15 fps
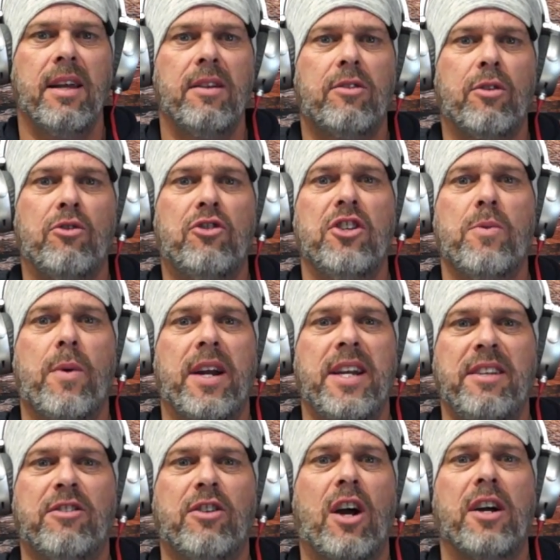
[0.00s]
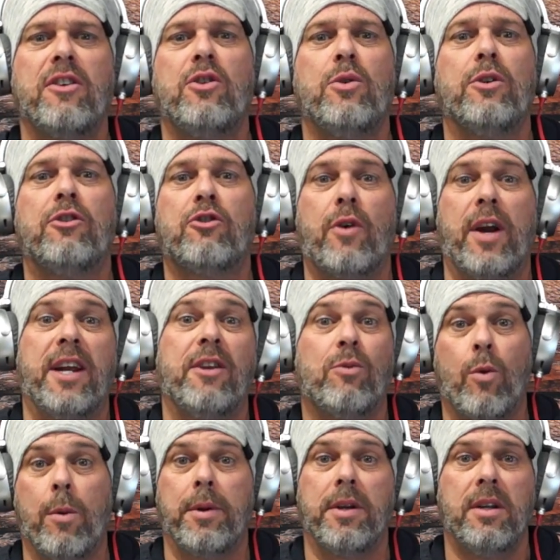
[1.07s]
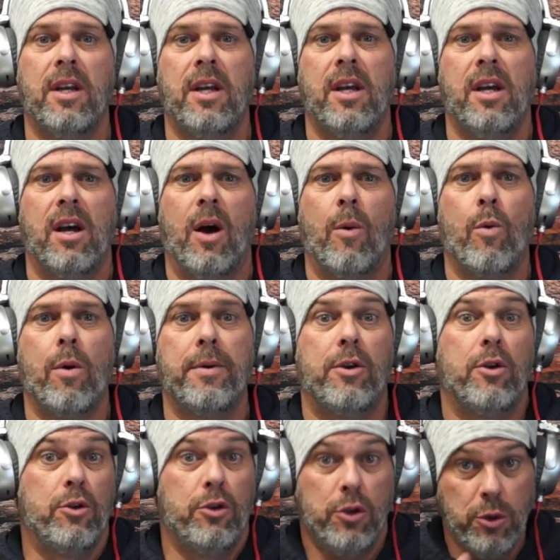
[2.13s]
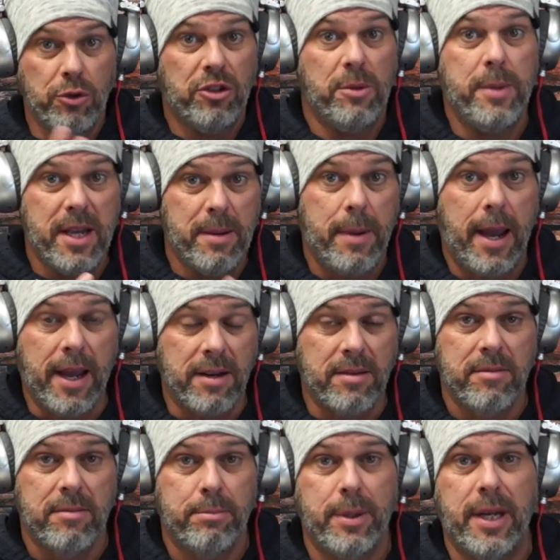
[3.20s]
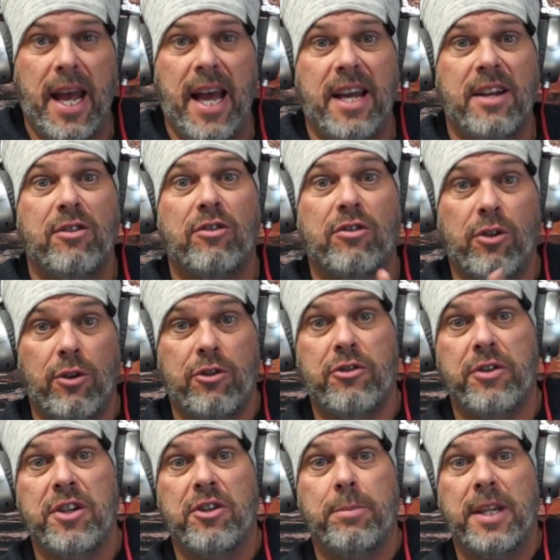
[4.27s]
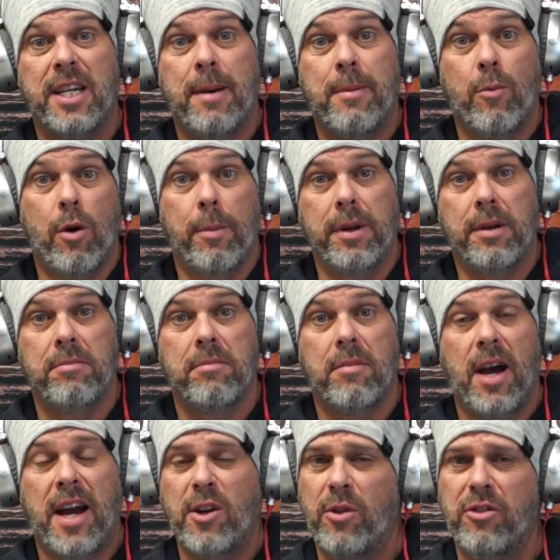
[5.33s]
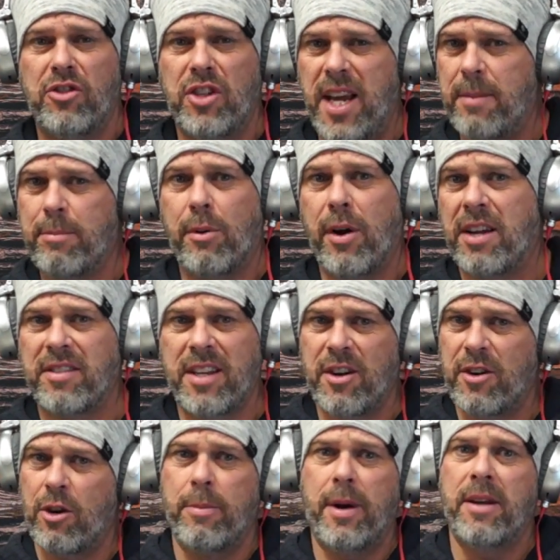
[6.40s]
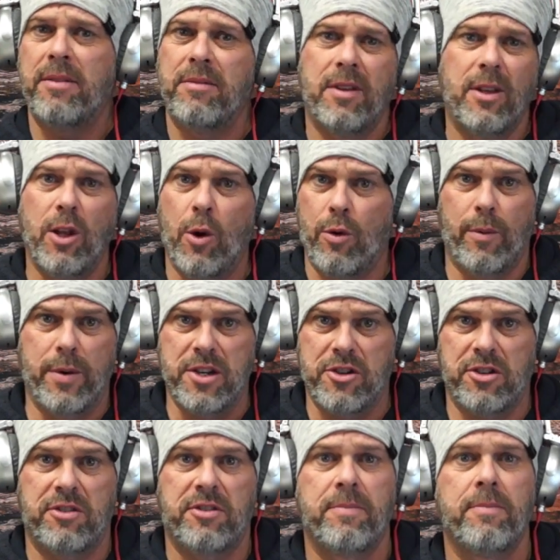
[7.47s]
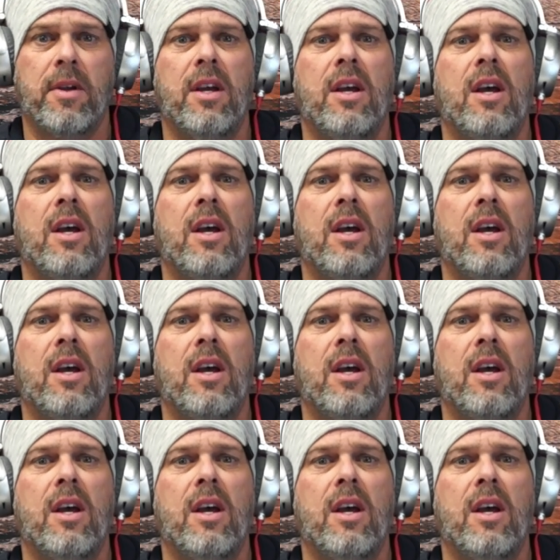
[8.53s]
So Genuine, he's talking to a trans woman, a woman who used to be a man but had surgery to become a woman. I know that she had breasts. I don't know about the lower regions.